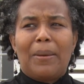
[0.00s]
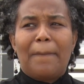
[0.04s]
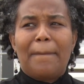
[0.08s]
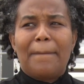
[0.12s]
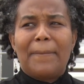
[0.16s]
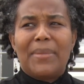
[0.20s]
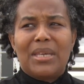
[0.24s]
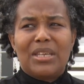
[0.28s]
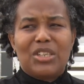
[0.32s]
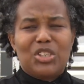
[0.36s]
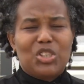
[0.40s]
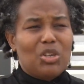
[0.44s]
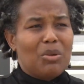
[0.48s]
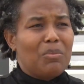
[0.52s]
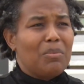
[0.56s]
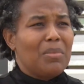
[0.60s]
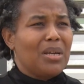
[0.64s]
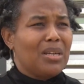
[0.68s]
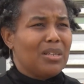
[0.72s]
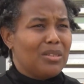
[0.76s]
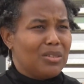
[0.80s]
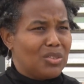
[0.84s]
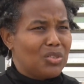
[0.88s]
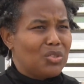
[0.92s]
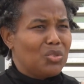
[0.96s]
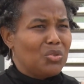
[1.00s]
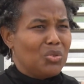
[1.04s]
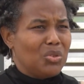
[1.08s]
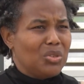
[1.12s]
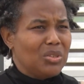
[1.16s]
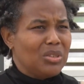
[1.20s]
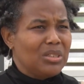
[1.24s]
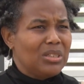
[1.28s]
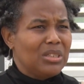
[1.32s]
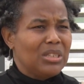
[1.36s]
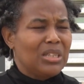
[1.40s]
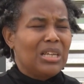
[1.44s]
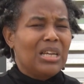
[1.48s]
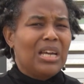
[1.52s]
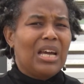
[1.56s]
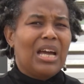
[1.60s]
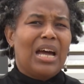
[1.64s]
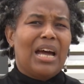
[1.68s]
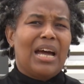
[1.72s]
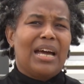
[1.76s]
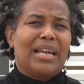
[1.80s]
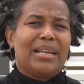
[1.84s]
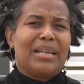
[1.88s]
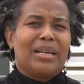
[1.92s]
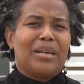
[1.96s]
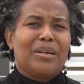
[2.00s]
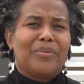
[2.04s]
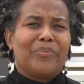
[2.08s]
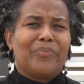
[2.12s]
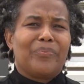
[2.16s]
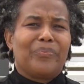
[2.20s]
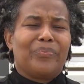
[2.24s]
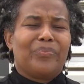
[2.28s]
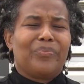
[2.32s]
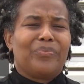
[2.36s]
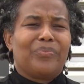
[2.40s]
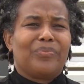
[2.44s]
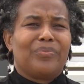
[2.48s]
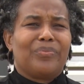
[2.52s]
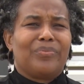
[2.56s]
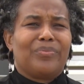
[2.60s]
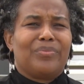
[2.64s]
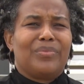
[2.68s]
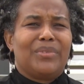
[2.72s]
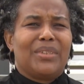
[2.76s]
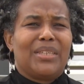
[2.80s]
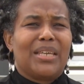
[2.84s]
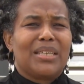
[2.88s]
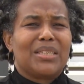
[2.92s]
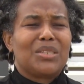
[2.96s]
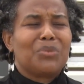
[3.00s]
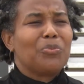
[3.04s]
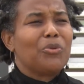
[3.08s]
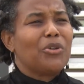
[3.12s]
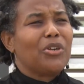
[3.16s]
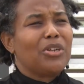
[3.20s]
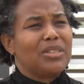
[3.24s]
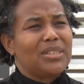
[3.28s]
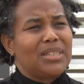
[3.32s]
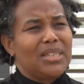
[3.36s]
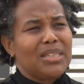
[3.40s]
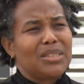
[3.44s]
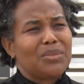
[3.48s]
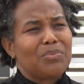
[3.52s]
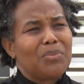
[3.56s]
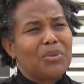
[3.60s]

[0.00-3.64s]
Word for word: it's a major milestone. And um, the experience